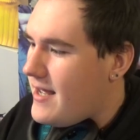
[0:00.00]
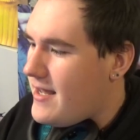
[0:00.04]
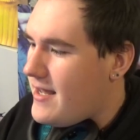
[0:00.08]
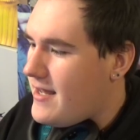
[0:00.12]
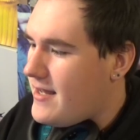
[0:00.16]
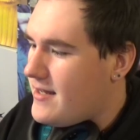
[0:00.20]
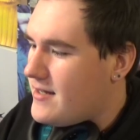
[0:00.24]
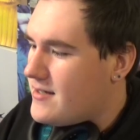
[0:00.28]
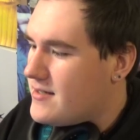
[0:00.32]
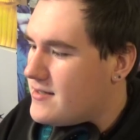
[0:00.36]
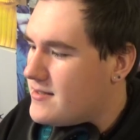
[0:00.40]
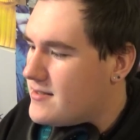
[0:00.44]

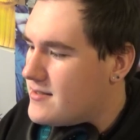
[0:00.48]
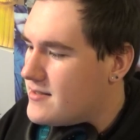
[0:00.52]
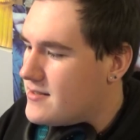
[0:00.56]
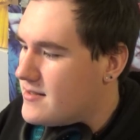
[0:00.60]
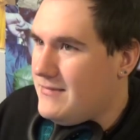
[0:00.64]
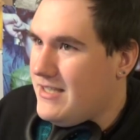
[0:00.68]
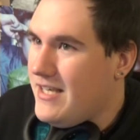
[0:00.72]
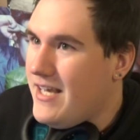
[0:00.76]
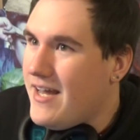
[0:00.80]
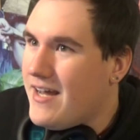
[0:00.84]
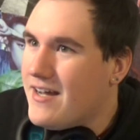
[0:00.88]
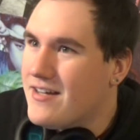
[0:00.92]
And
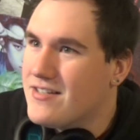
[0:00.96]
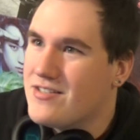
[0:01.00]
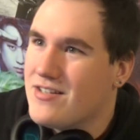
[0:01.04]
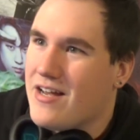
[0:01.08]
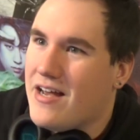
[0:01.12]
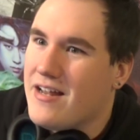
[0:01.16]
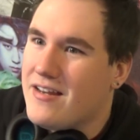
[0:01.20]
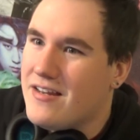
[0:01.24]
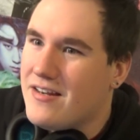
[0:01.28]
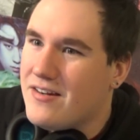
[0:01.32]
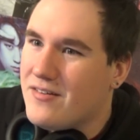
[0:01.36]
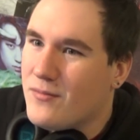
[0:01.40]
yes,
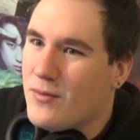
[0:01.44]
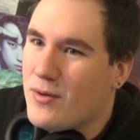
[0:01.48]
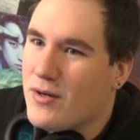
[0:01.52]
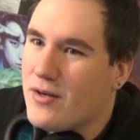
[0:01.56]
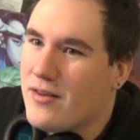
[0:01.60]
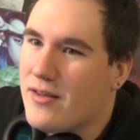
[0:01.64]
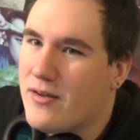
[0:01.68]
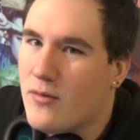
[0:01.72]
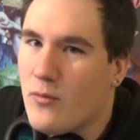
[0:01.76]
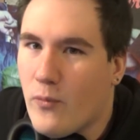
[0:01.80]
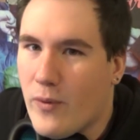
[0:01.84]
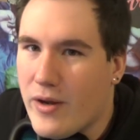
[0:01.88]
I didn't
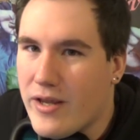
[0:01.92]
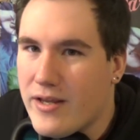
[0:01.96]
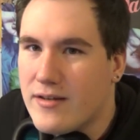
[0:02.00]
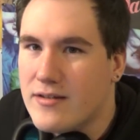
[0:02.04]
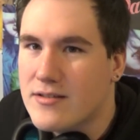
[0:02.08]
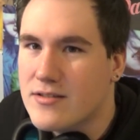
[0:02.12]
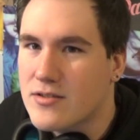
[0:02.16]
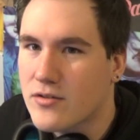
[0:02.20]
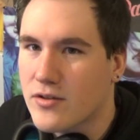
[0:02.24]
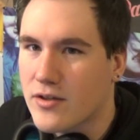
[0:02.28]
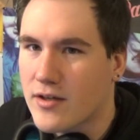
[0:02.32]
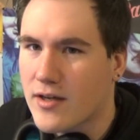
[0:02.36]
want to like
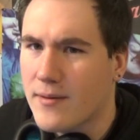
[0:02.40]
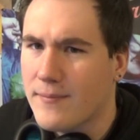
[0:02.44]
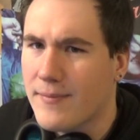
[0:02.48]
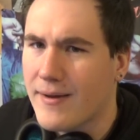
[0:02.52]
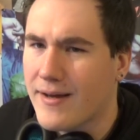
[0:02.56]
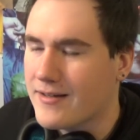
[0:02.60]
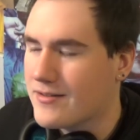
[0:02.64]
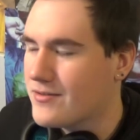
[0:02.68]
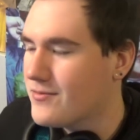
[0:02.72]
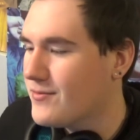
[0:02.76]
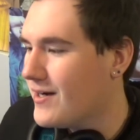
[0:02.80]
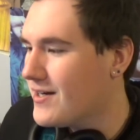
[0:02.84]
wait until the
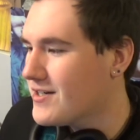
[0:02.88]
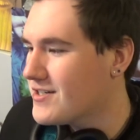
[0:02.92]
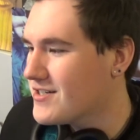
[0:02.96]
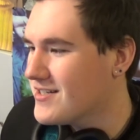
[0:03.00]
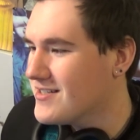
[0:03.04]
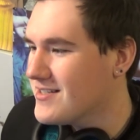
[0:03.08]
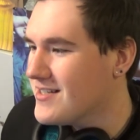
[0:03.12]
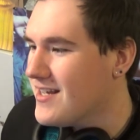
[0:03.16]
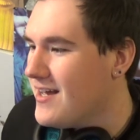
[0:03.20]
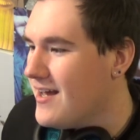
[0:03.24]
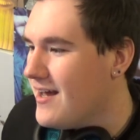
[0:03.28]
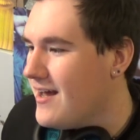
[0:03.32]
comeback to watch
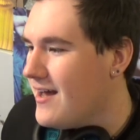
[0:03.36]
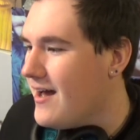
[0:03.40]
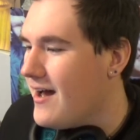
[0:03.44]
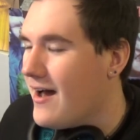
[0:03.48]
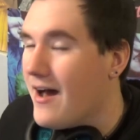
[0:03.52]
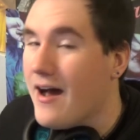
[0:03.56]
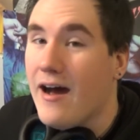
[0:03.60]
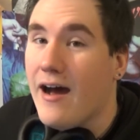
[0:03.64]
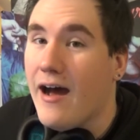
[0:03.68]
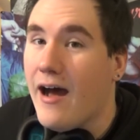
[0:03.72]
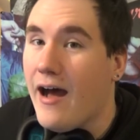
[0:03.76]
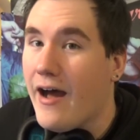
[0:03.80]
because
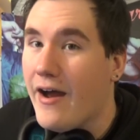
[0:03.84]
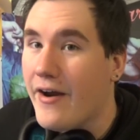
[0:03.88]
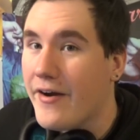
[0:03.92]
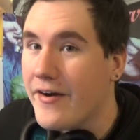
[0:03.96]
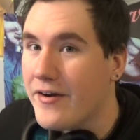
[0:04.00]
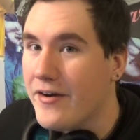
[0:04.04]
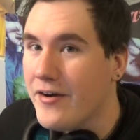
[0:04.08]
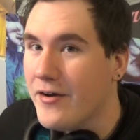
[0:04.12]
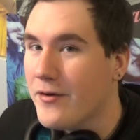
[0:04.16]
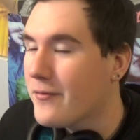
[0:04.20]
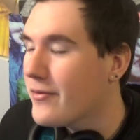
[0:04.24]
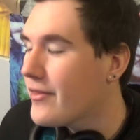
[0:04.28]
I
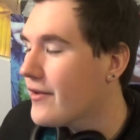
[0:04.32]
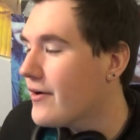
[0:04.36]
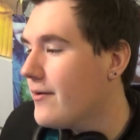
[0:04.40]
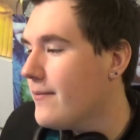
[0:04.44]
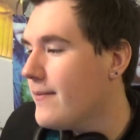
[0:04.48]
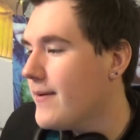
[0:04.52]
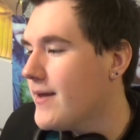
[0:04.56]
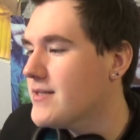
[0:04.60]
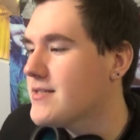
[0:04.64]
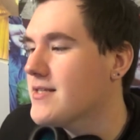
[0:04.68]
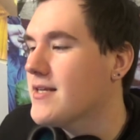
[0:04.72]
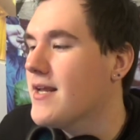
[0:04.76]
don't know, they're
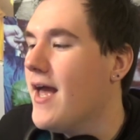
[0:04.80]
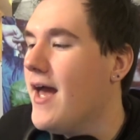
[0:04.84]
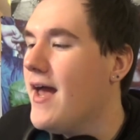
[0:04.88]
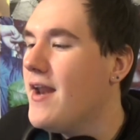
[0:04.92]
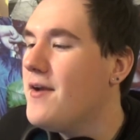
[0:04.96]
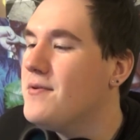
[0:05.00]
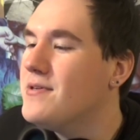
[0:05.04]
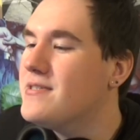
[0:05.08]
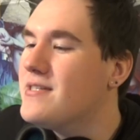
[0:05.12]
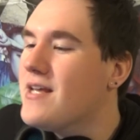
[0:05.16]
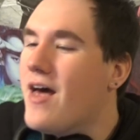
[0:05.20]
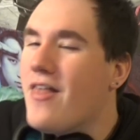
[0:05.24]
amazing.
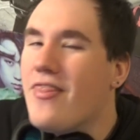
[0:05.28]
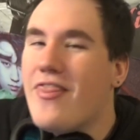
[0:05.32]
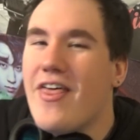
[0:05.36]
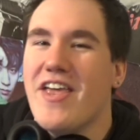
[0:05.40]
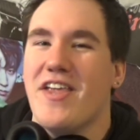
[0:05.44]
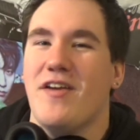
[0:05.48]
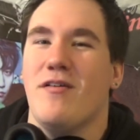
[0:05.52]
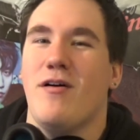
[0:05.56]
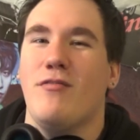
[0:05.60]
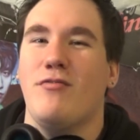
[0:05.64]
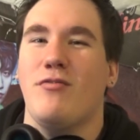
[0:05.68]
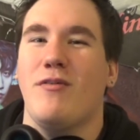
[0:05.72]
Anyways,
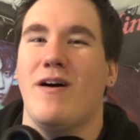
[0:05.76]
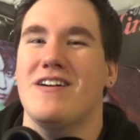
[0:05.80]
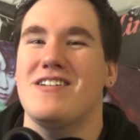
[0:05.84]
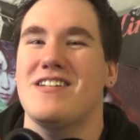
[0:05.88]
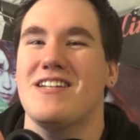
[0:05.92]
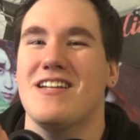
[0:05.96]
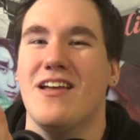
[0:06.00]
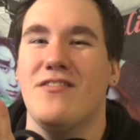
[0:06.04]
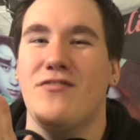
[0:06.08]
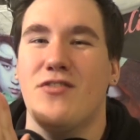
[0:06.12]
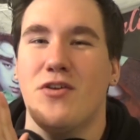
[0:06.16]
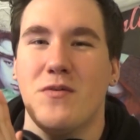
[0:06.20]
thank you all for
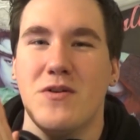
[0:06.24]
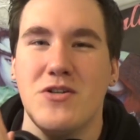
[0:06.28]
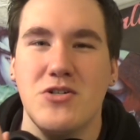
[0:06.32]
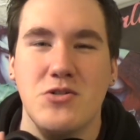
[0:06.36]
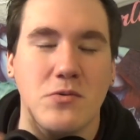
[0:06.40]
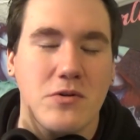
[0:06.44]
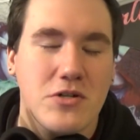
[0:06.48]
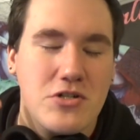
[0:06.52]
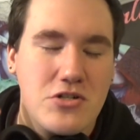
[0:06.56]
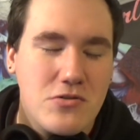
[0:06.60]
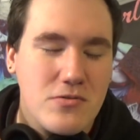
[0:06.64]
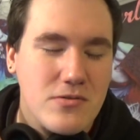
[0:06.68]
watching. If you
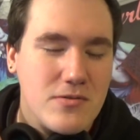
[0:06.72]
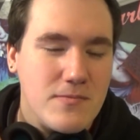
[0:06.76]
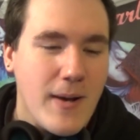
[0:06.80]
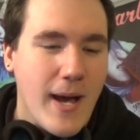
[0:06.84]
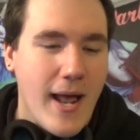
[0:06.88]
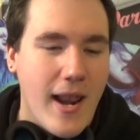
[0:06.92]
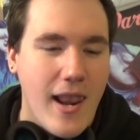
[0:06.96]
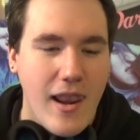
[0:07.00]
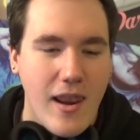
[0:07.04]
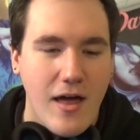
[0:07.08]
enjoyed, show some